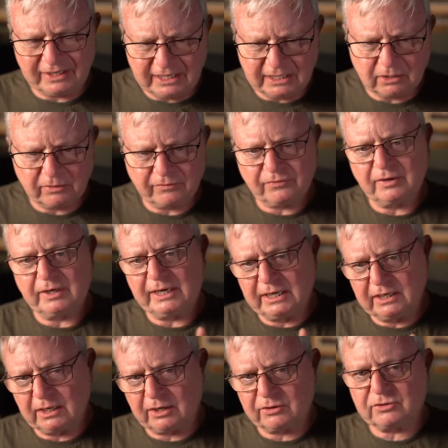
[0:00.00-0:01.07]
in of,
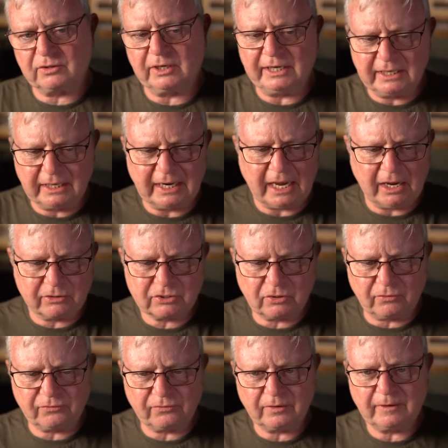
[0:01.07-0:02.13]
in out, in and out
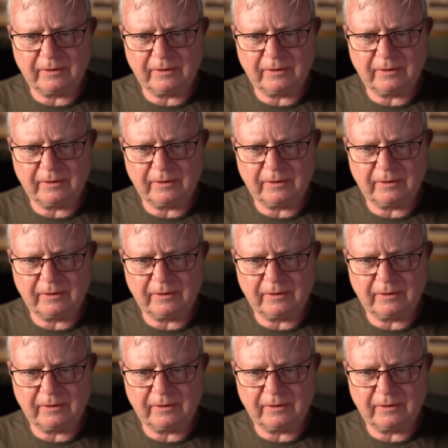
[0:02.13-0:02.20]
of,